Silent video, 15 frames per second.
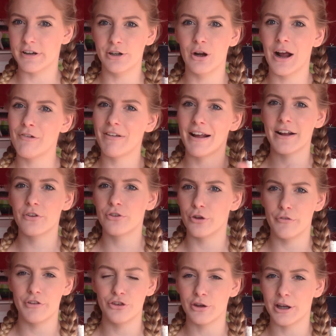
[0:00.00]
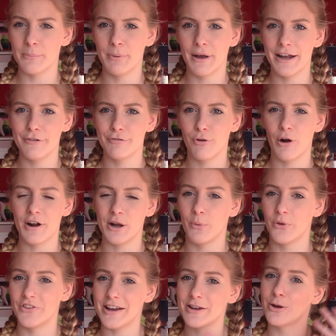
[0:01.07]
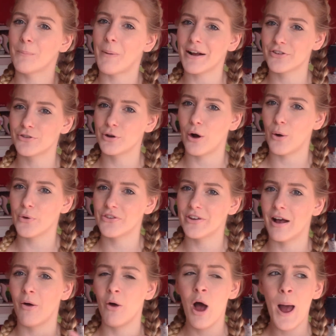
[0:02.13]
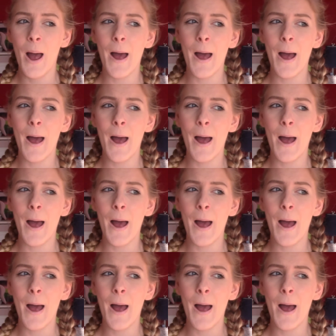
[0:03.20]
You have a service you can pay for and it will take your bags to the hotel,